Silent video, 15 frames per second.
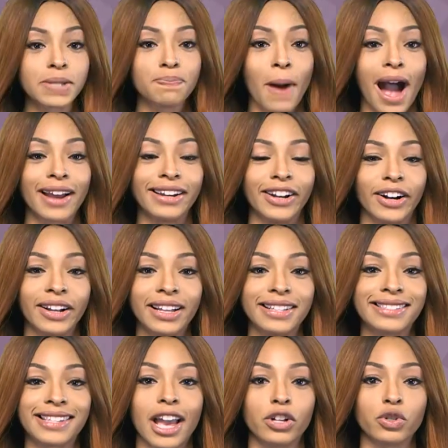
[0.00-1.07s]
his bond
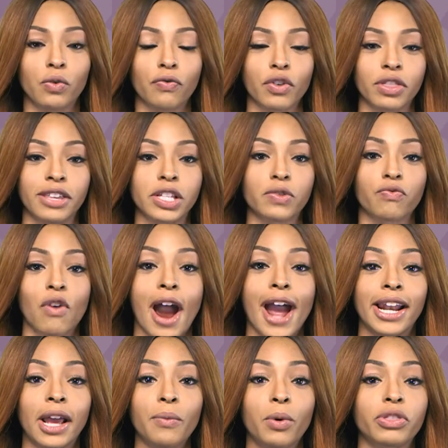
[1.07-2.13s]
hearing is scheduled for this
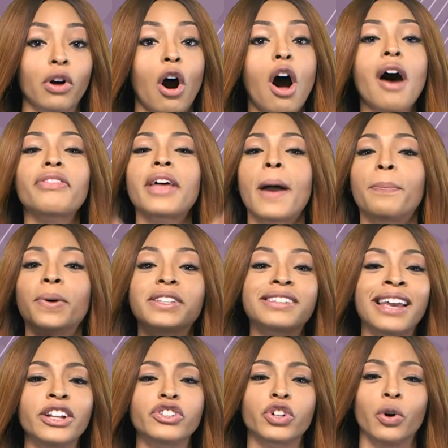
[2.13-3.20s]
Friday. With all that
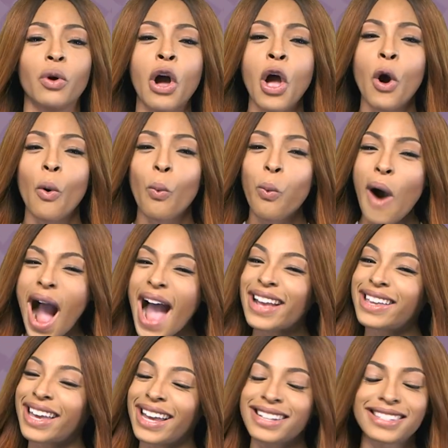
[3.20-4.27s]
potential,
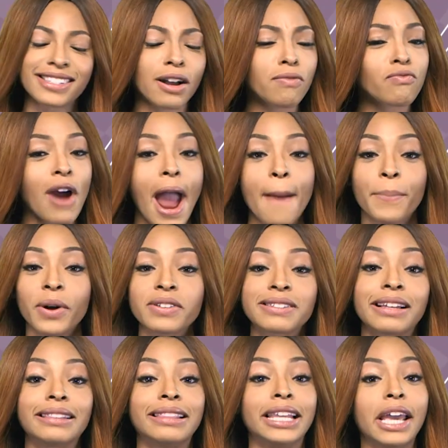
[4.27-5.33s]
why can't some
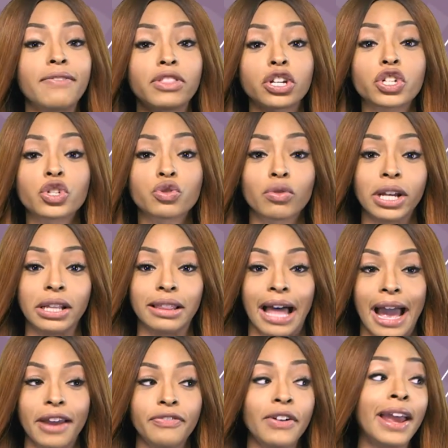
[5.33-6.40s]
rappers leave the street
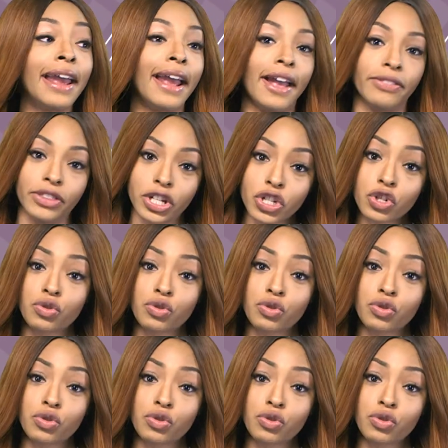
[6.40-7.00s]
life in the